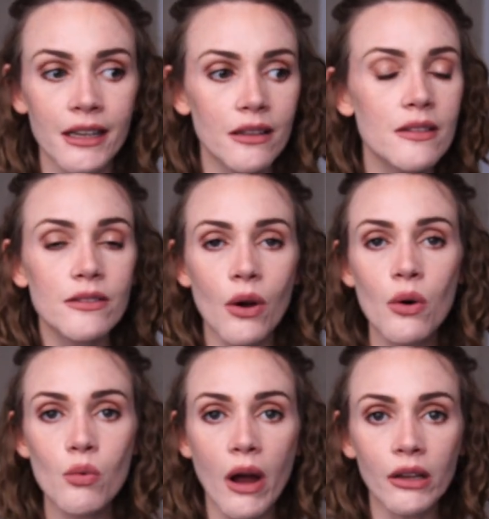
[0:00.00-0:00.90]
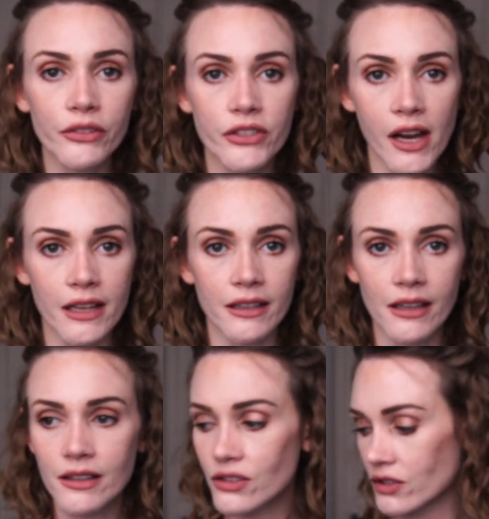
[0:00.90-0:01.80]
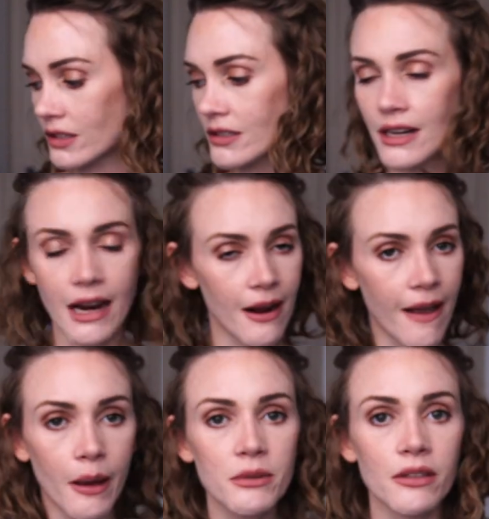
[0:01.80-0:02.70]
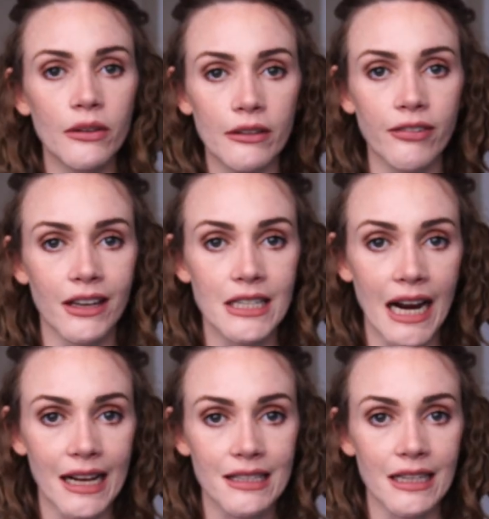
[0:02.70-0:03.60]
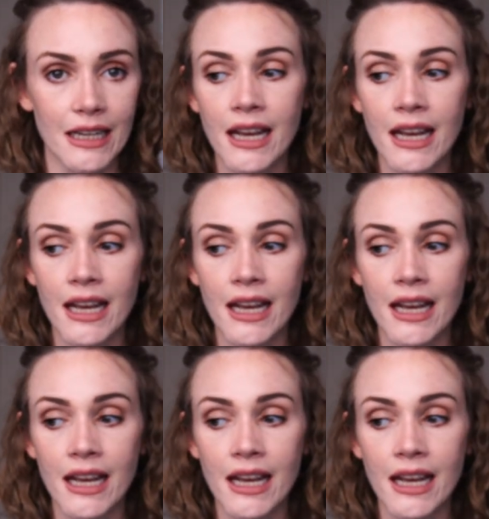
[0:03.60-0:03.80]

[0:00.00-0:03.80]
It's so well done. It's just absolutely fantastic.